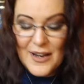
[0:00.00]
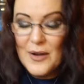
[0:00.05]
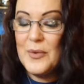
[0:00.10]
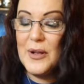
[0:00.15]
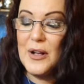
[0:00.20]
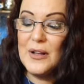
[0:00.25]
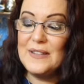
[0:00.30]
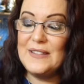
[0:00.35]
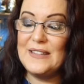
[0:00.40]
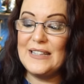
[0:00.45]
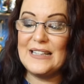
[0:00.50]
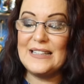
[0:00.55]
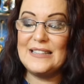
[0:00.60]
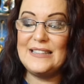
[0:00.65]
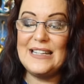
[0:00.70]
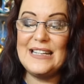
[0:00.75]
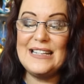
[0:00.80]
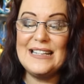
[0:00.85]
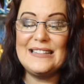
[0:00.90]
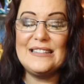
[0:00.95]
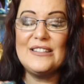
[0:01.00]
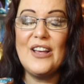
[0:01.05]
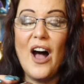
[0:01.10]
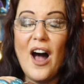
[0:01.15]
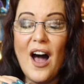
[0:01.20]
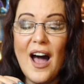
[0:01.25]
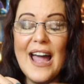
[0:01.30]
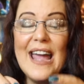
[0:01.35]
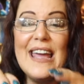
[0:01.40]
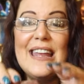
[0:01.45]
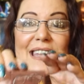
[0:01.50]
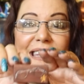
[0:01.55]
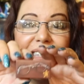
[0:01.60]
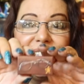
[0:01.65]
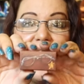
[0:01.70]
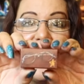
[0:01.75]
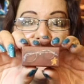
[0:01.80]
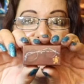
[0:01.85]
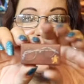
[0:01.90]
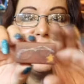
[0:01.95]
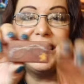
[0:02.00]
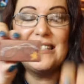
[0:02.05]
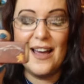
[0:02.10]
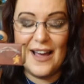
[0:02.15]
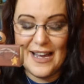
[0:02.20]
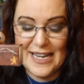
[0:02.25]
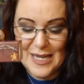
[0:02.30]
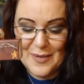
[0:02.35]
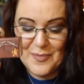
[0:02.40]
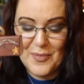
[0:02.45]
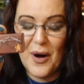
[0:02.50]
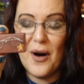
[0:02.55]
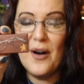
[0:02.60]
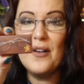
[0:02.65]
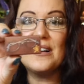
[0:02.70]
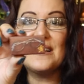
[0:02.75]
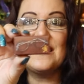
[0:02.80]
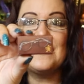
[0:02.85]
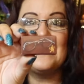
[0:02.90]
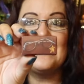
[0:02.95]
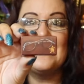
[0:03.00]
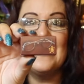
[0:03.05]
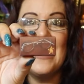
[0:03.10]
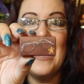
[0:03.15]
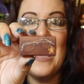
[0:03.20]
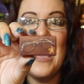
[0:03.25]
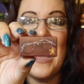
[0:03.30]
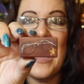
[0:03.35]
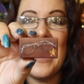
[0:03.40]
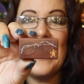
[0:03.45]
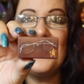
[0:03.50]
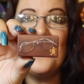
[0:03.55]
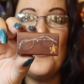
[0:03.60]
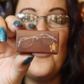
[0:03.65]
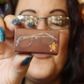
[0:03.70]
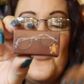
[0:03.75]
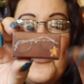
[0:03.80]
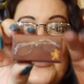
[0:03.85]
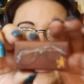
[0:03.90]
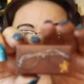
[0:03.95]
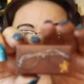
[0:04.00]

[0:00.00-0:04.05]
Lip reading: we got 16. Tiny, tiny, tiny box. And on